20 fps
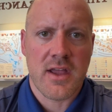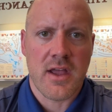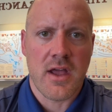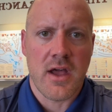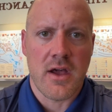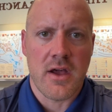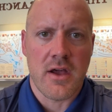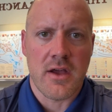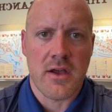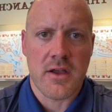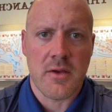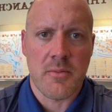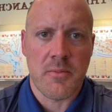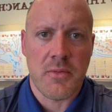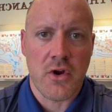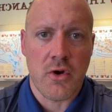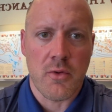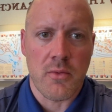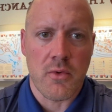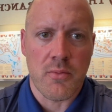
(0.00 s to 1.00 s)
on
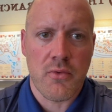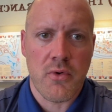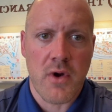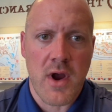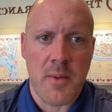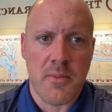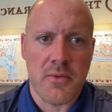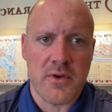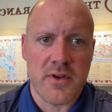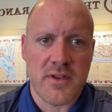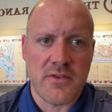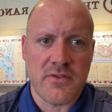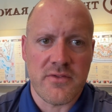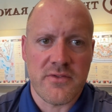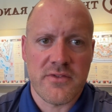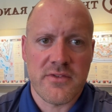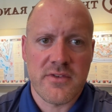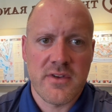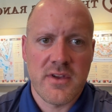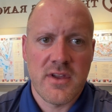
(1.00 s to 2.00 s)
comparable
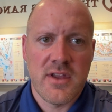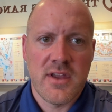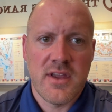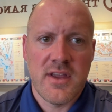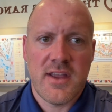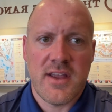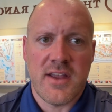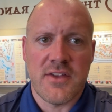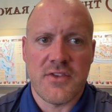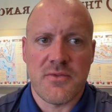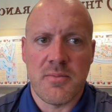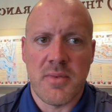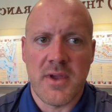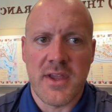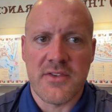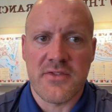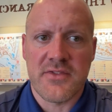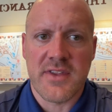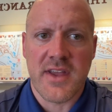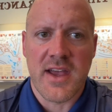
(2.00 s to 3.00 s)
properties. It's
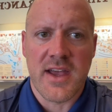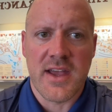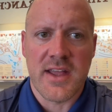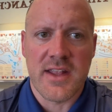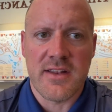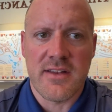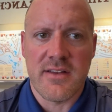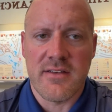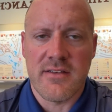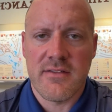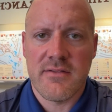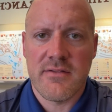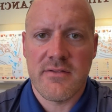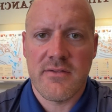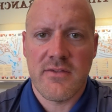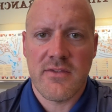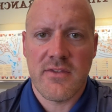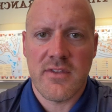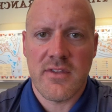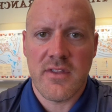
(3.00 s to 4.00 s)
based on
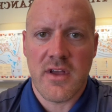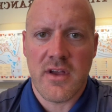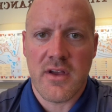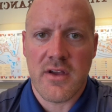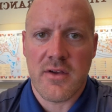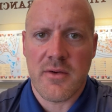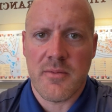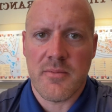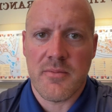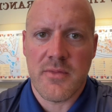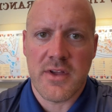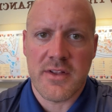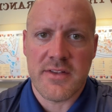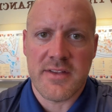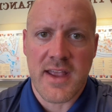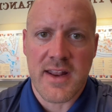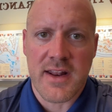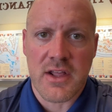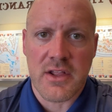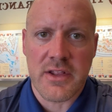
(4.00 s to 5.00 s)
a
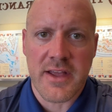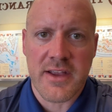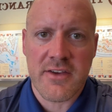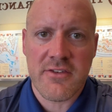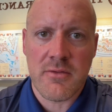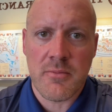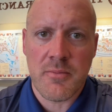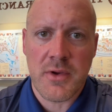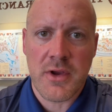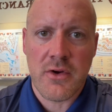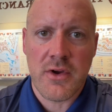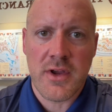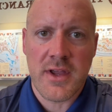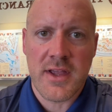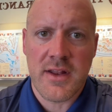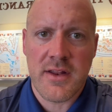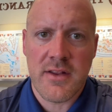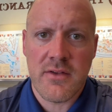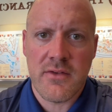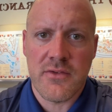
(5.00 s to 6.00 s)
data collection
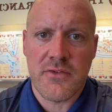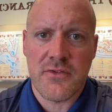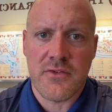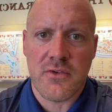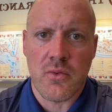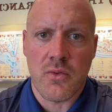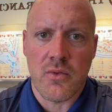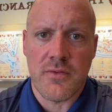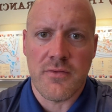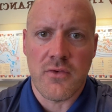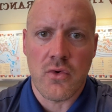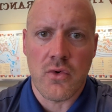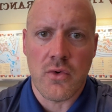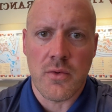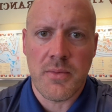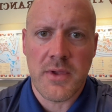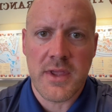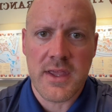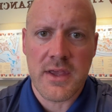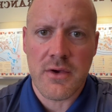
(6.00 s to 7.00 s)
period, so if you
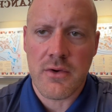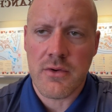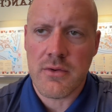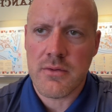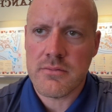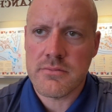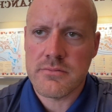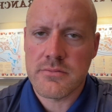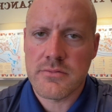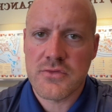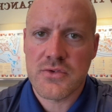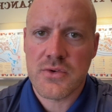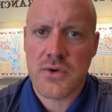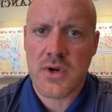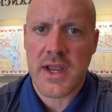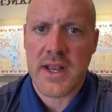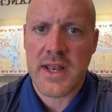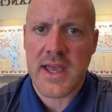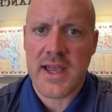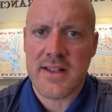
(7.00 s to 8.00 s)
appeal,
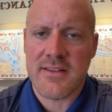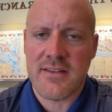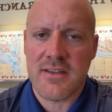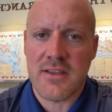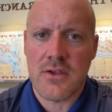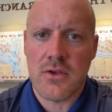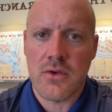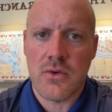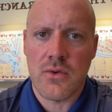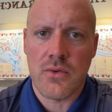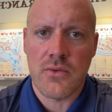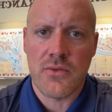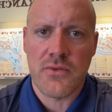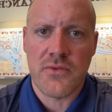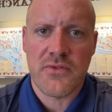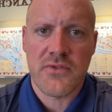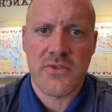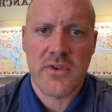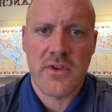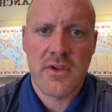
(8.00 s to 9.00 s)
try not to
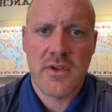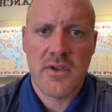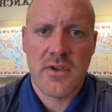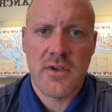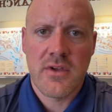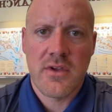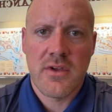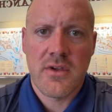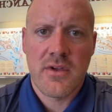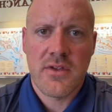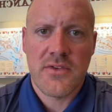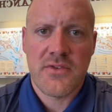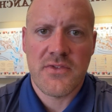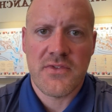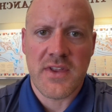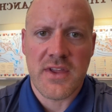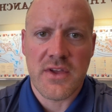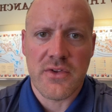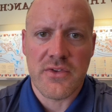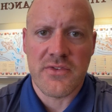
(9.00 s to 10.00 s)
use
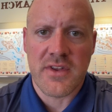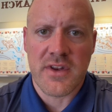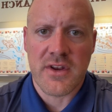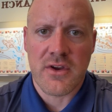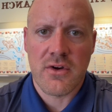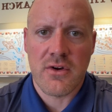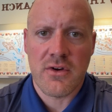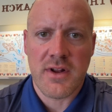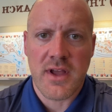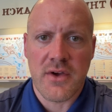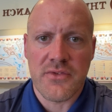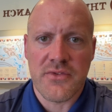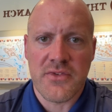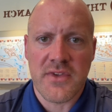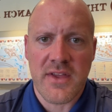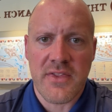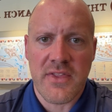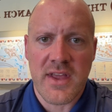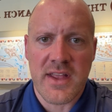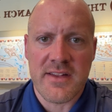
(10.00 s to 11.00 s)
sales that occurred
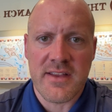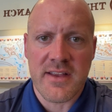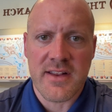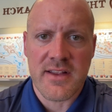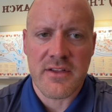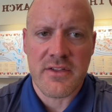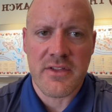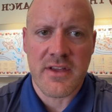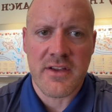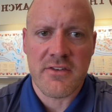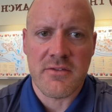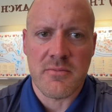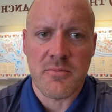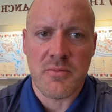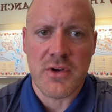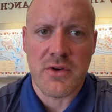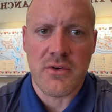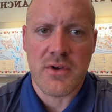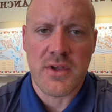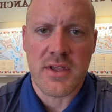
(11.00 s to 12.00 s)
outside that data collection
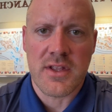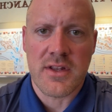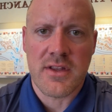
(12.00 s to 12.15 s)
period.